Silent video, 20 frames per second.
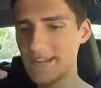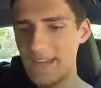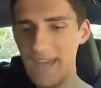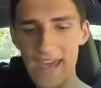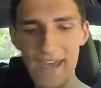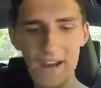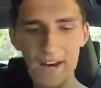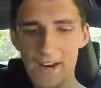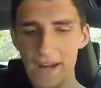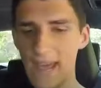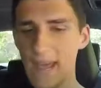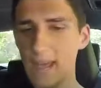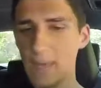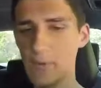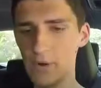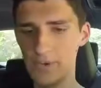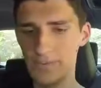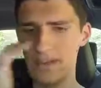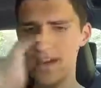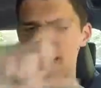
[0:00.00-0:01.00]
Gator
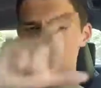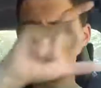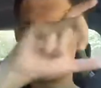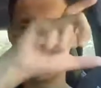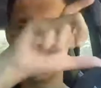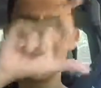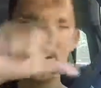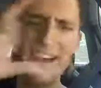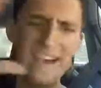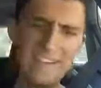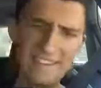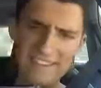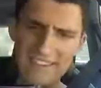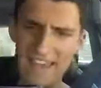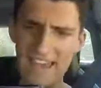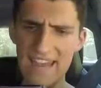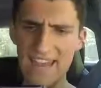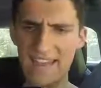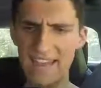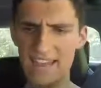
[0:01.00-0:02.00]
cable, it's got a nice
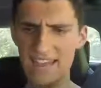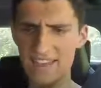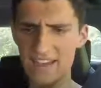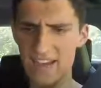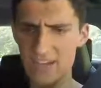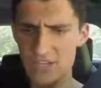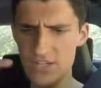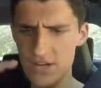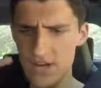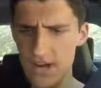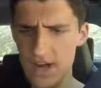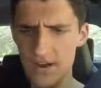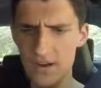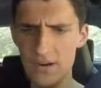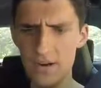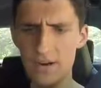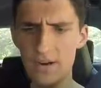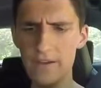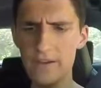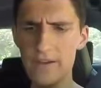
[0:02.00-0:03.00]
heading. It's got check out
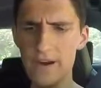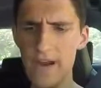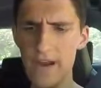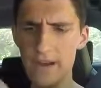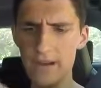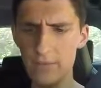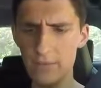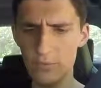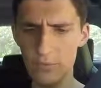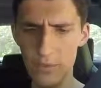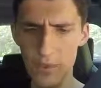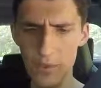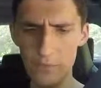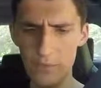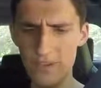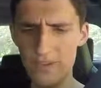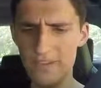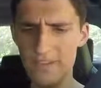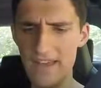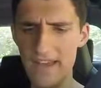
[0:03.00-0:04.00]
our other items, what
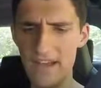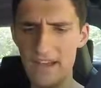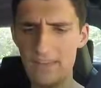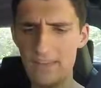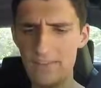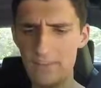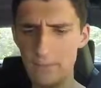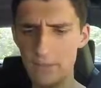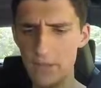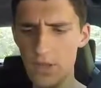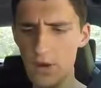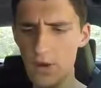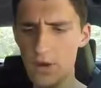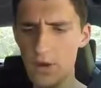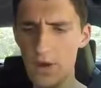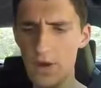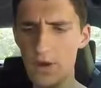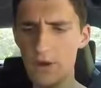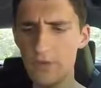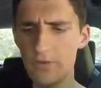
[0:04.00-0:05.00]
we sell, some
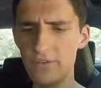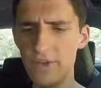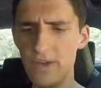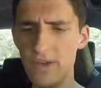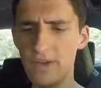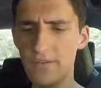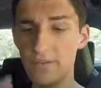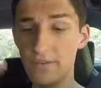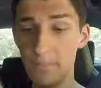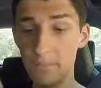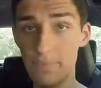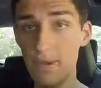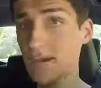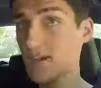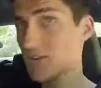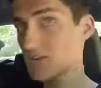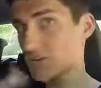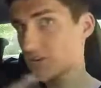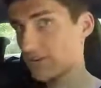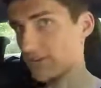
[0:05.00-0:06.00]
logos, some
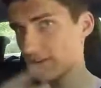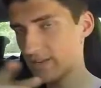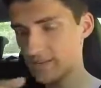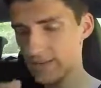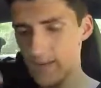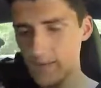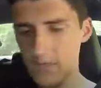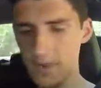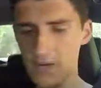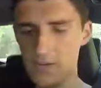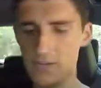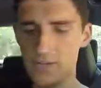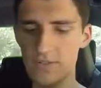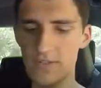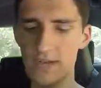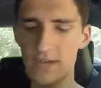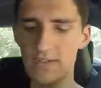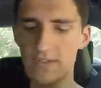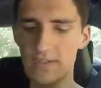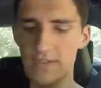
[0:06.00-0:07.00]
pictures, inlaid pictures.
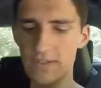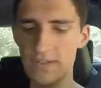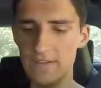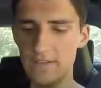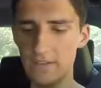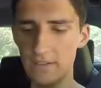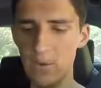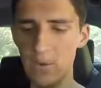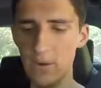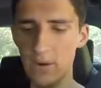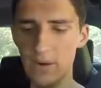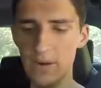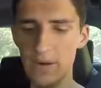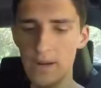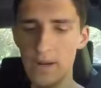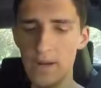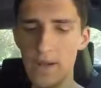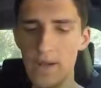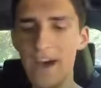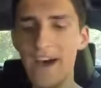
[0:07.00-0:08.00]
Like I said, that's
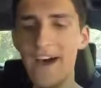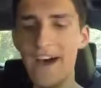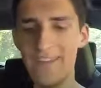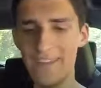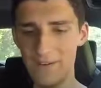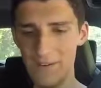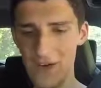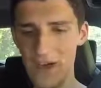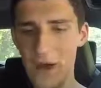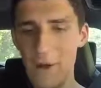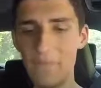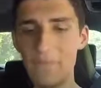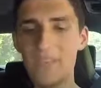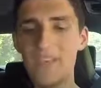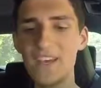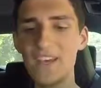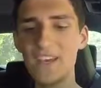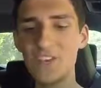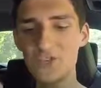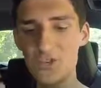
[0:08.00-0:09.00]
important. There we go.
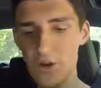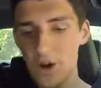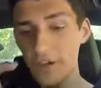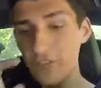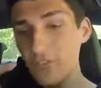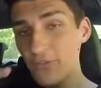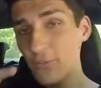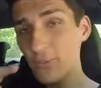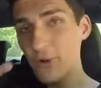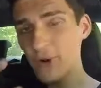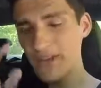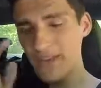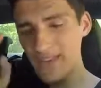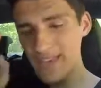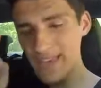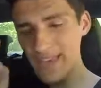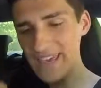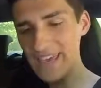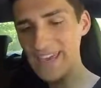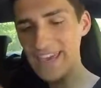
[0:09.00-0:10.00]

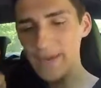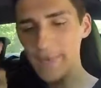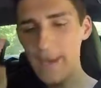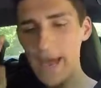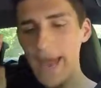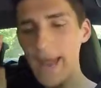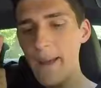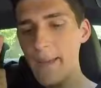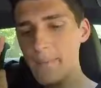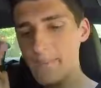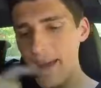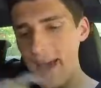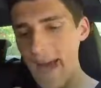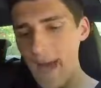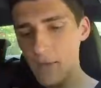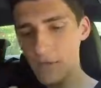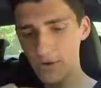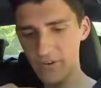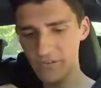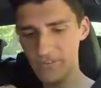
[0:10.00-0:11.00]
Trustworthy eBay
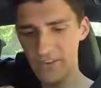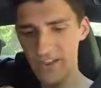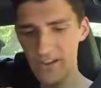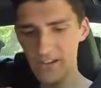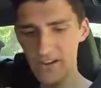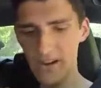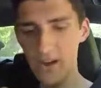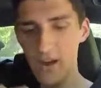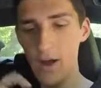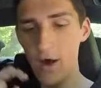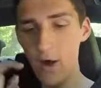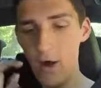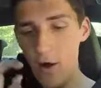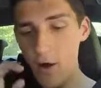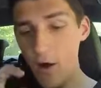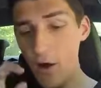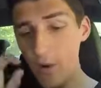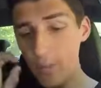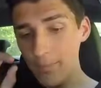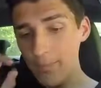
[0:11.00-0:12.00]
power seller.
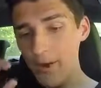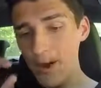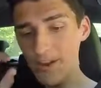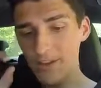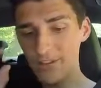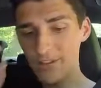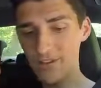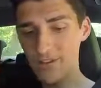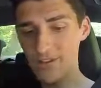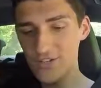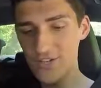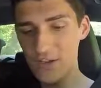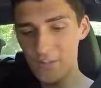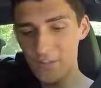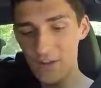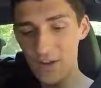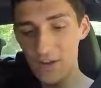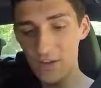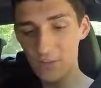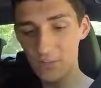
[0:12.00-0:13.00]
All products are
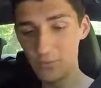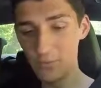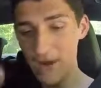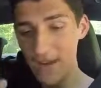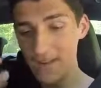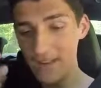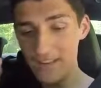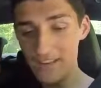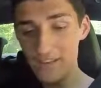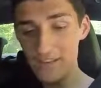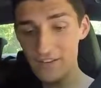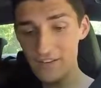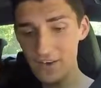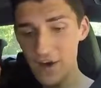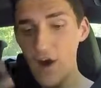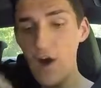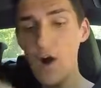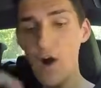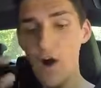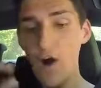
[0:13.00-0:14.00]
shipped ready.
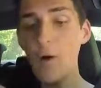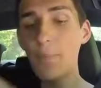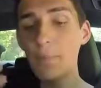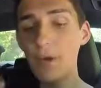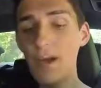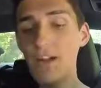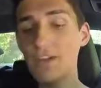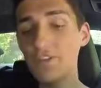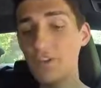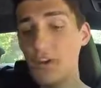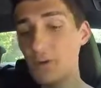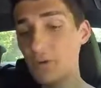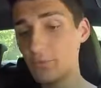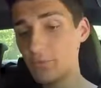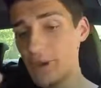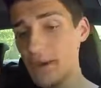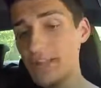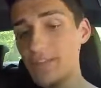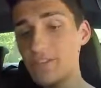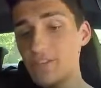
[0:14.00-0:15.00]
All products are
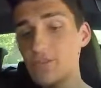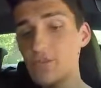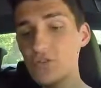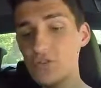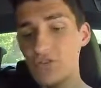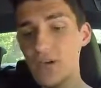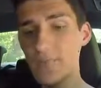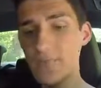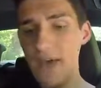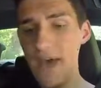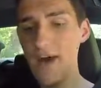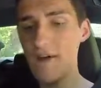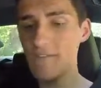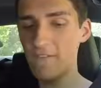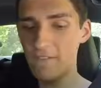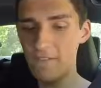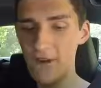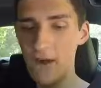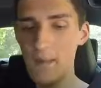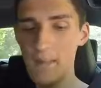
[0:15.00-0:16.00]
ready to ship
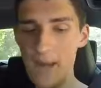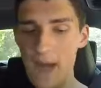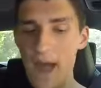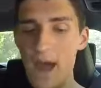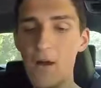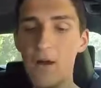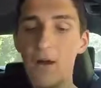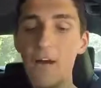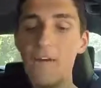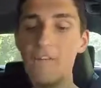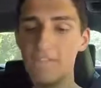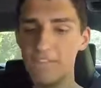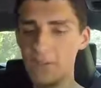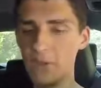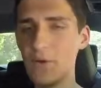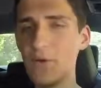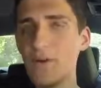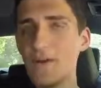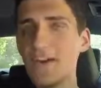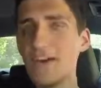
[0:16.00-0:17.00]
out from our
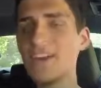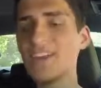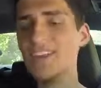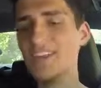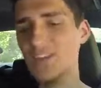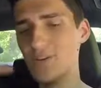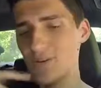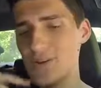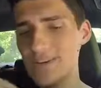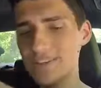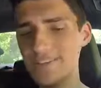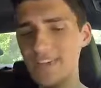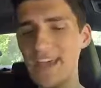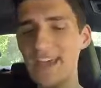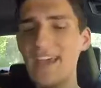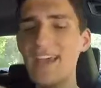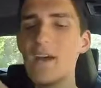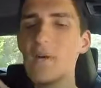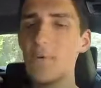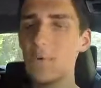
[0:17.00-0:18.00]
Florida,
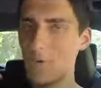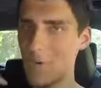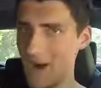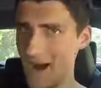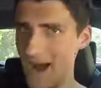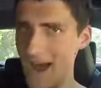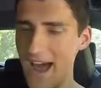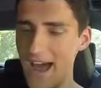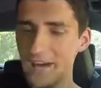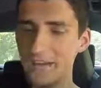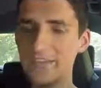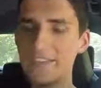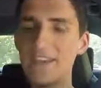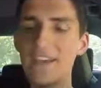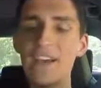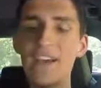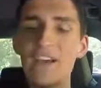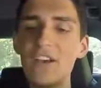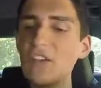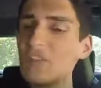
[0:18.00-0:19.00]
USA warehouse.
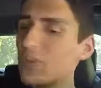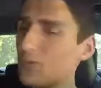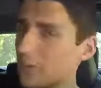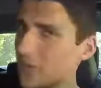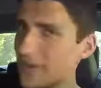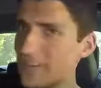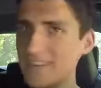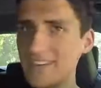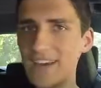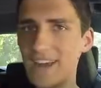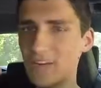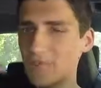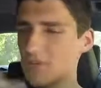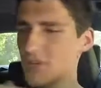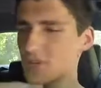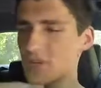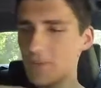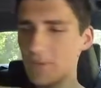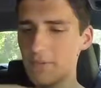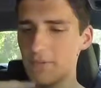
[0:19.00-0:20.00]
So once again, if
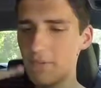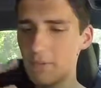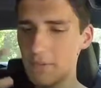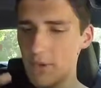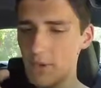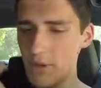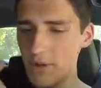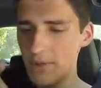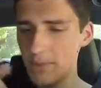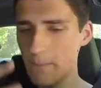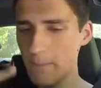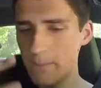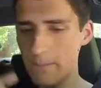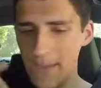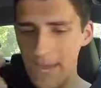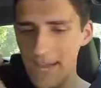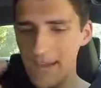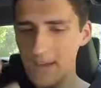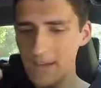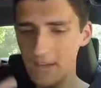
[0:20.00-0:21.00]
you're shipping from the US,
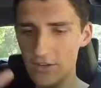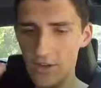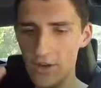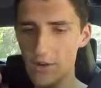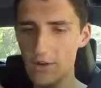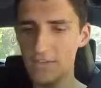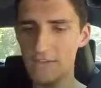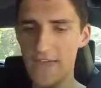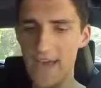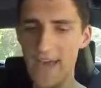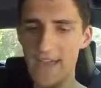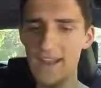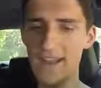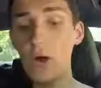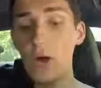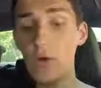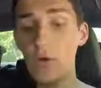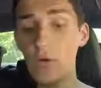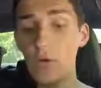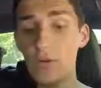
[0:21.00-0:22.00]
make note of that.
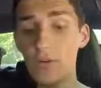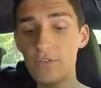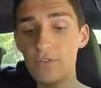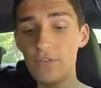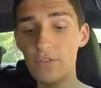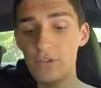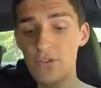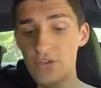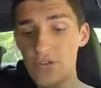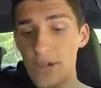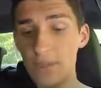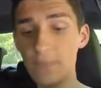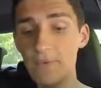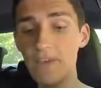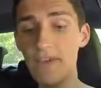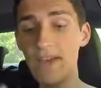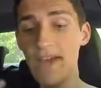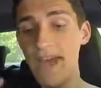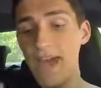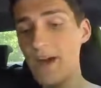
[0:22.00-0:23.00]
All orders are
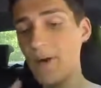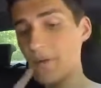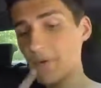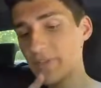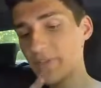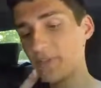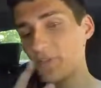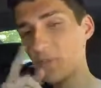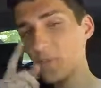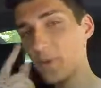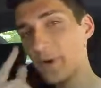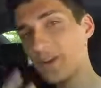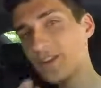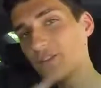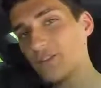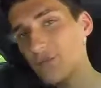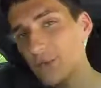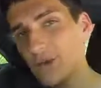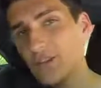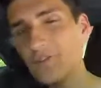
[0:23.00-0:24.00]
shipped out within 1
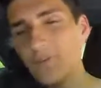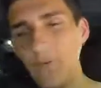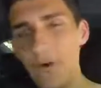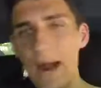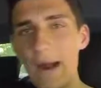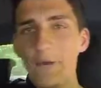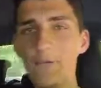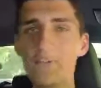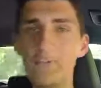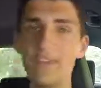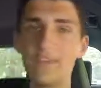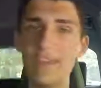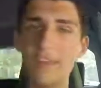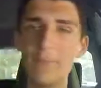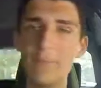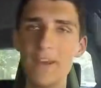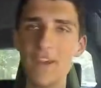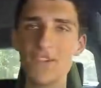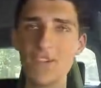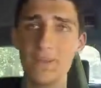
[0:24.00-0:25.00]
to 24 hours. So
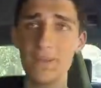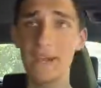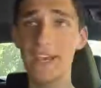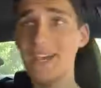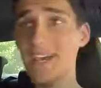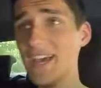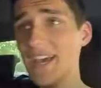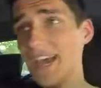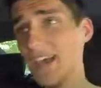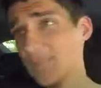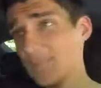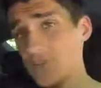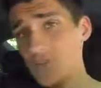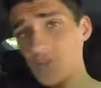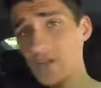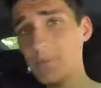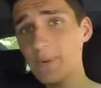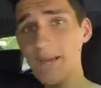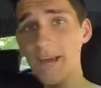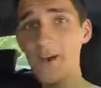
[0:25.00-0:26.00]
same day shipping. If you're
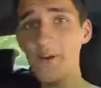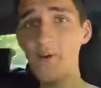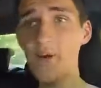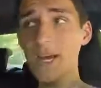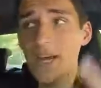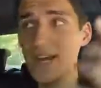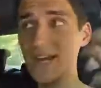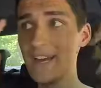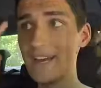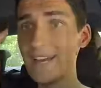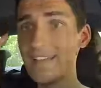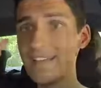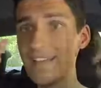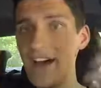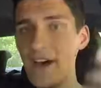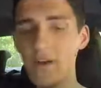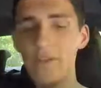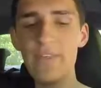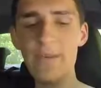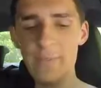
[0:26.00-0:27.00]
shipping out quick,
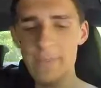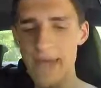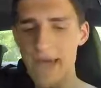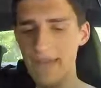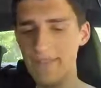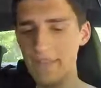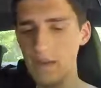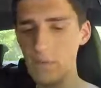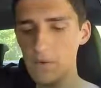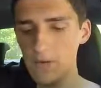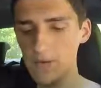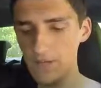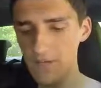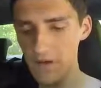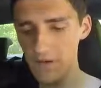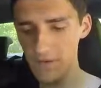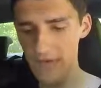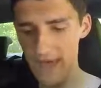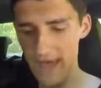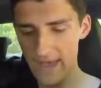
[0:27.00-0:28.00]
tell them that. They want to
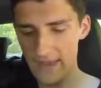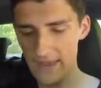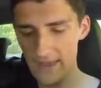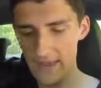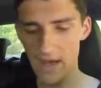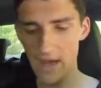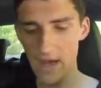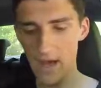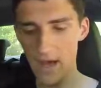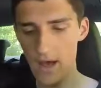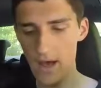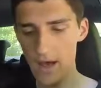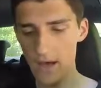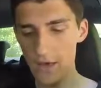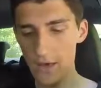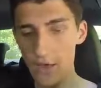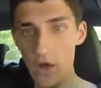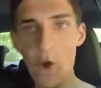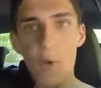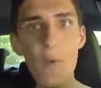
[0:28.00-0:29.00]
know that.
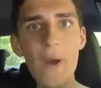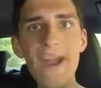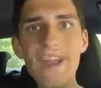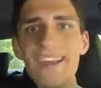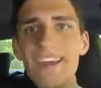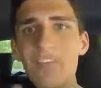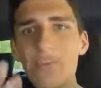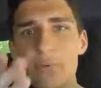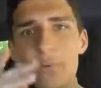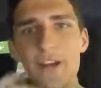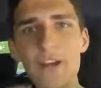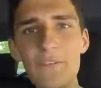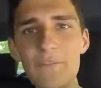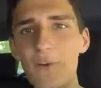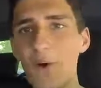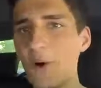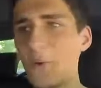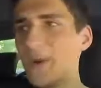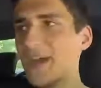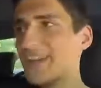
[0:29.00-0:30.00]
No waiting 3 to
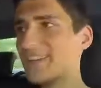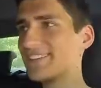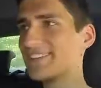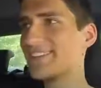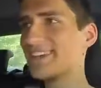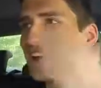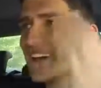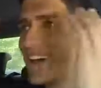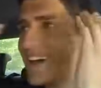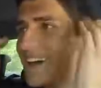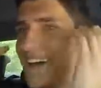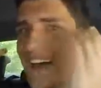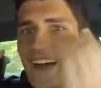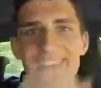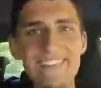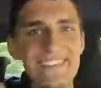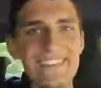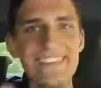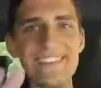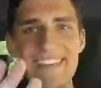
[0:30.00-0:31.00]
4 weeks.
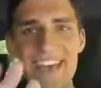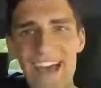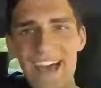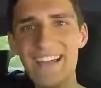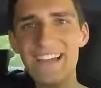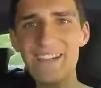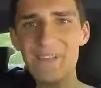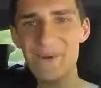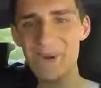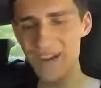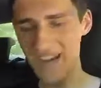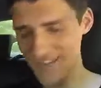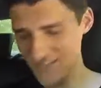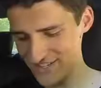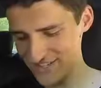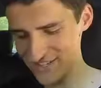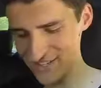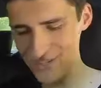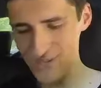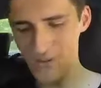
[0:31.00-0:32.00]
That's exactly what I
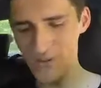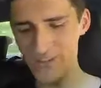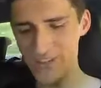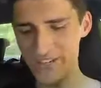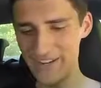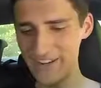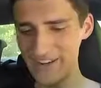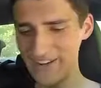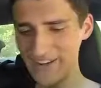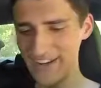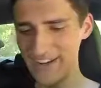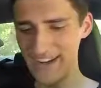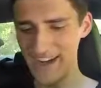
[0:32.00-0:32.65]
just told you.